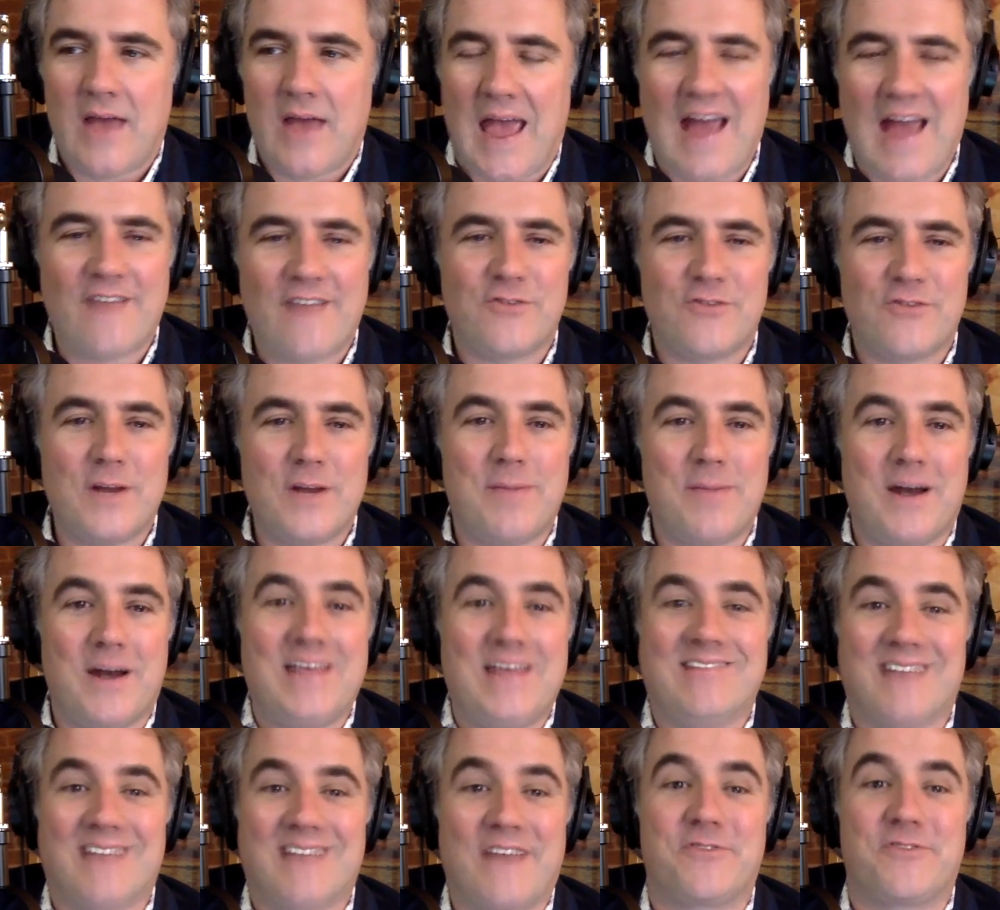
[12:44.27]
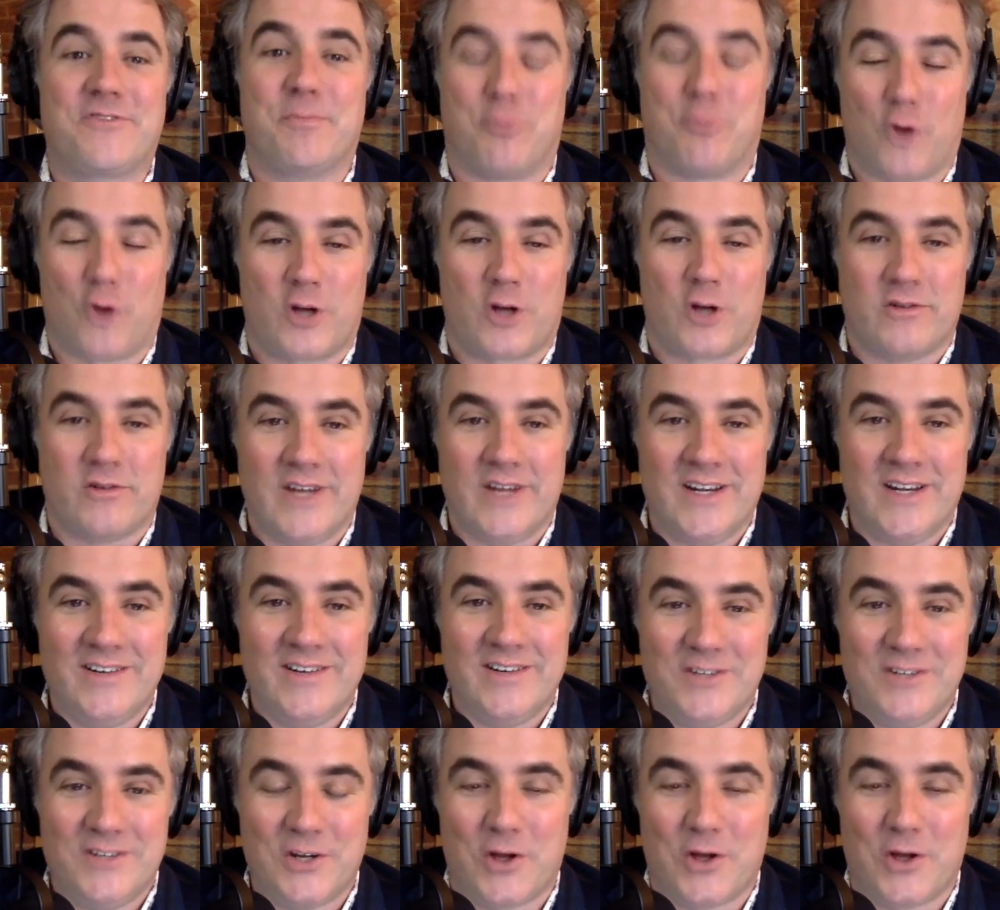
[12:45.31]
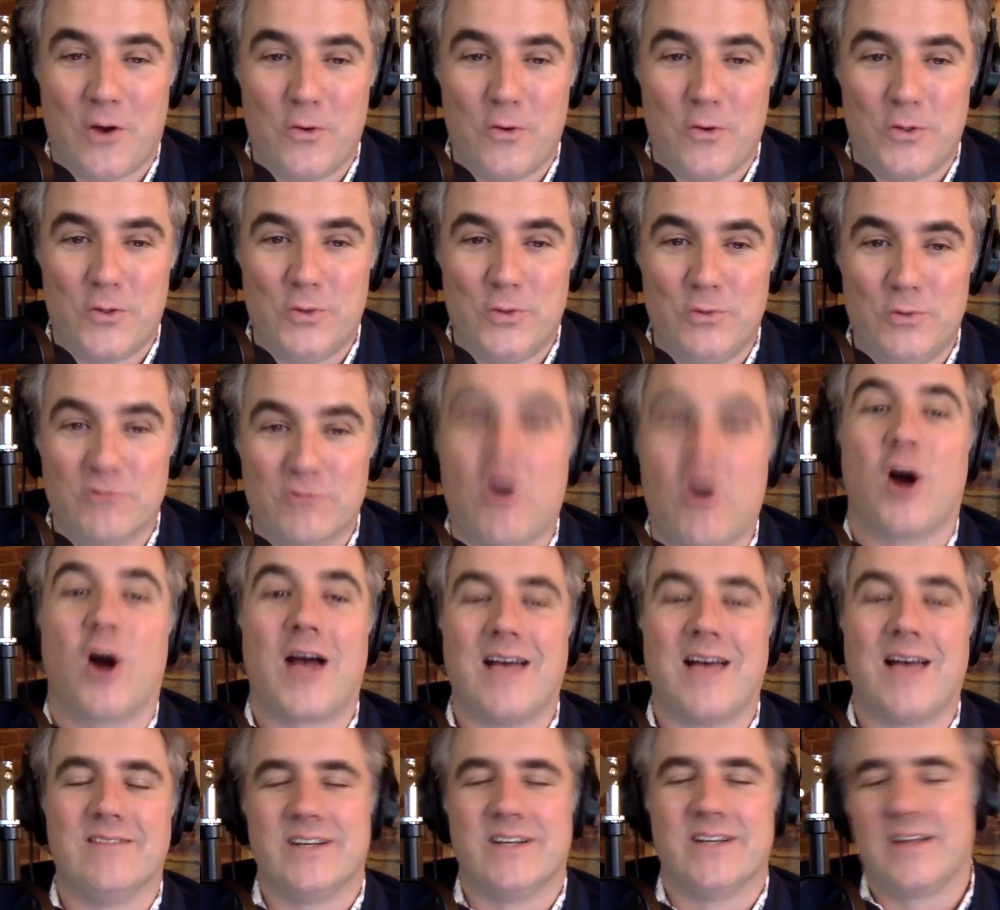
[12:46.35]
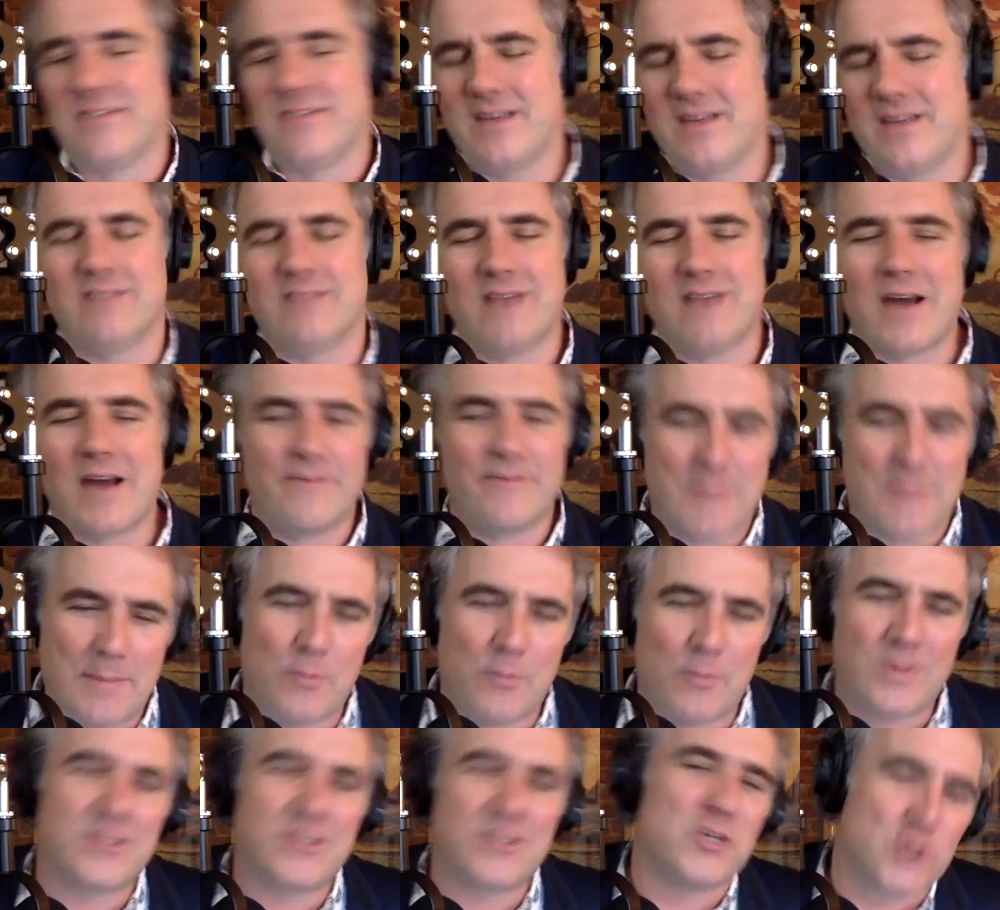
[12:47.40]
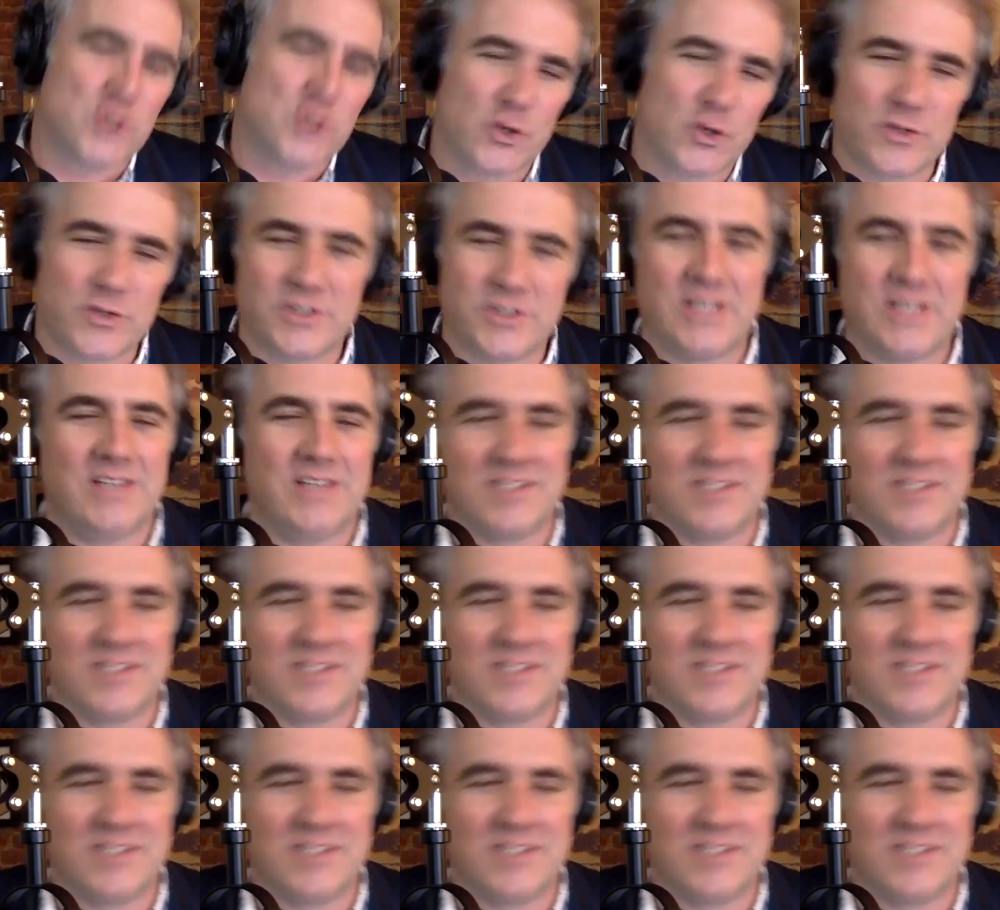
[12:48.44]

Everybody left Brooklyn to go to Long Island. And then a lot of people went to Jersey and